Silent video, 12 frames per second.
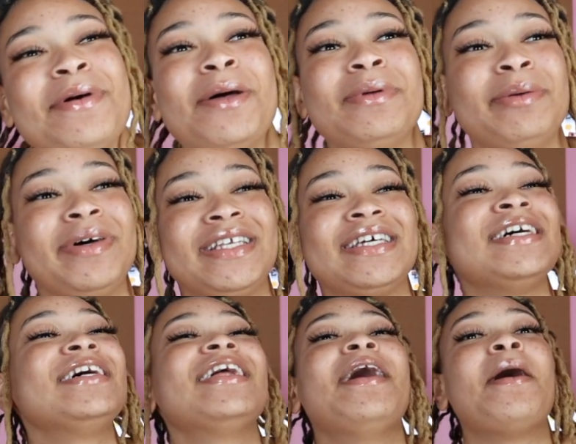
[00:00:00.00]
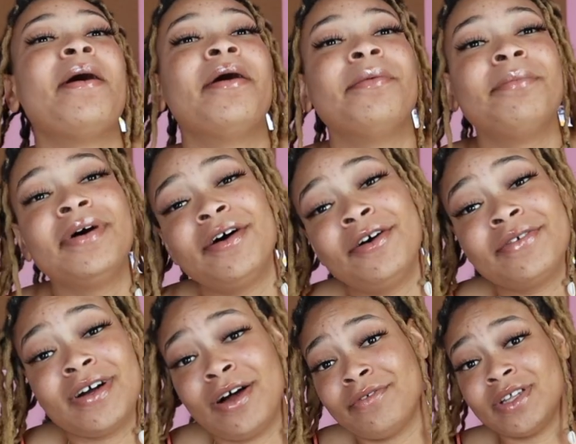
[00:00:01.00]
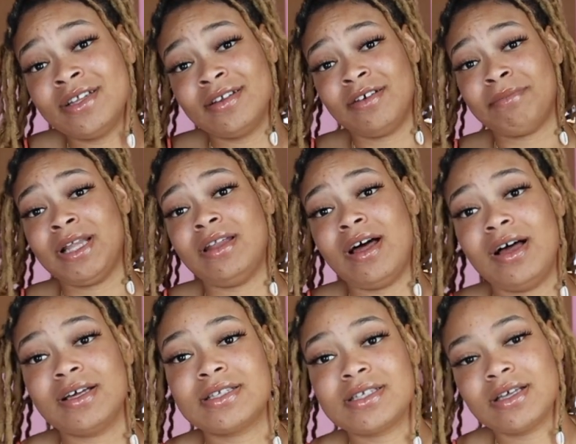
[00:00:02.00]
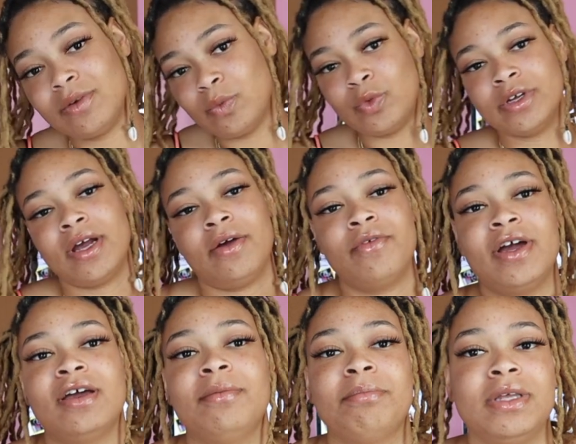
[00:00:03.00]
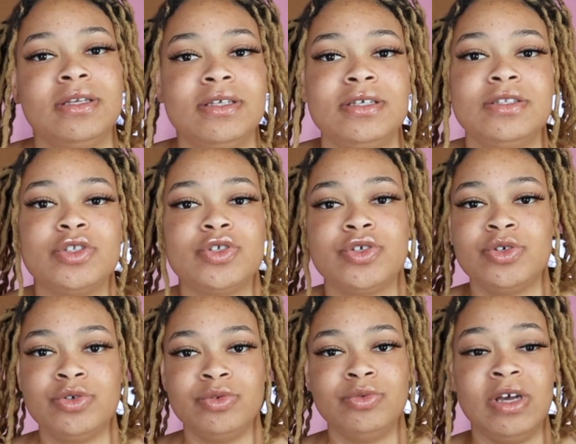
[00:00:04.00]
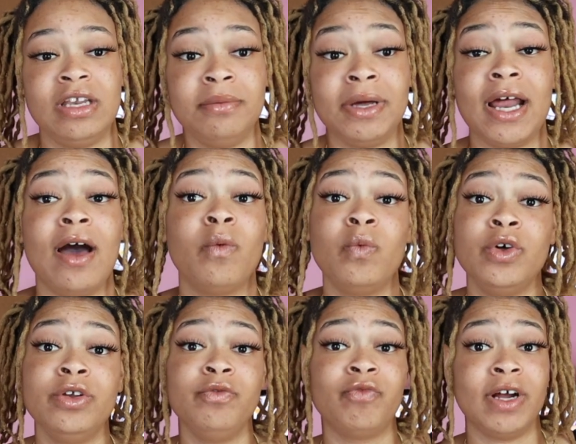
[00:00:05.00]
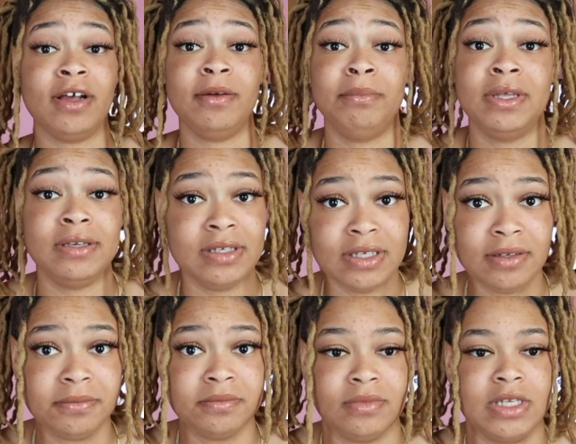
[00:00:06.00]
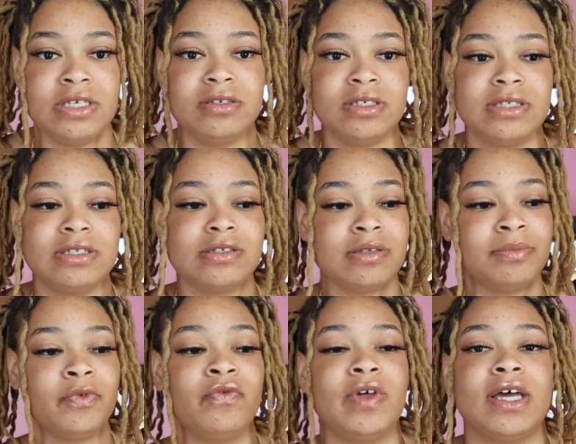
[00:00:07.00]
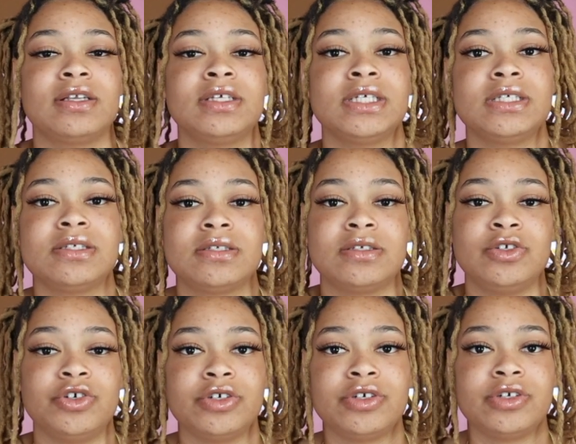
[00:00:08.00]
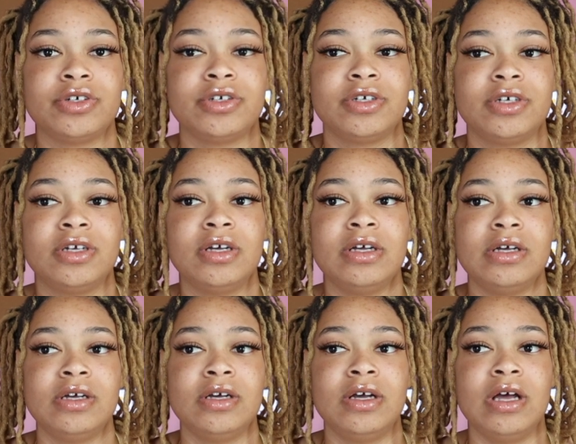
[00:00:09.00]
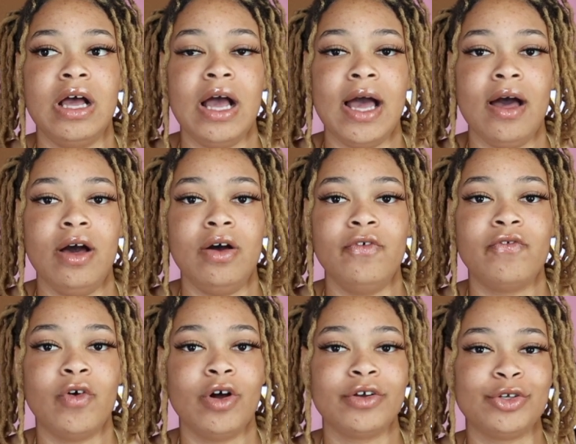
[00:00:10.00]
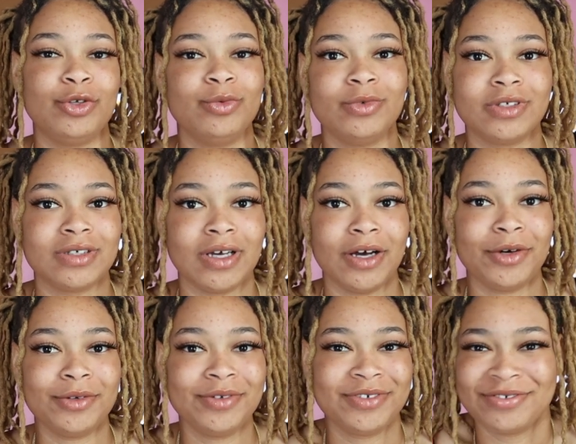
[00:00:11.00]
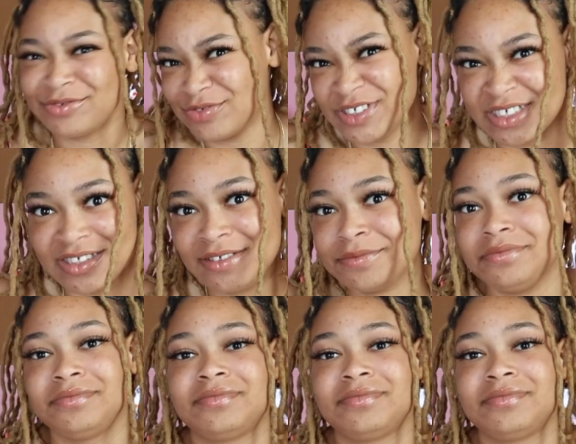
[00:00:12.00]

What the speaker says: I'm happy about that. But overall, I really love my locks. Would I recommend it to anybody? I would recommend it. It's just a simple fact is, you're, how far do you want to go, really?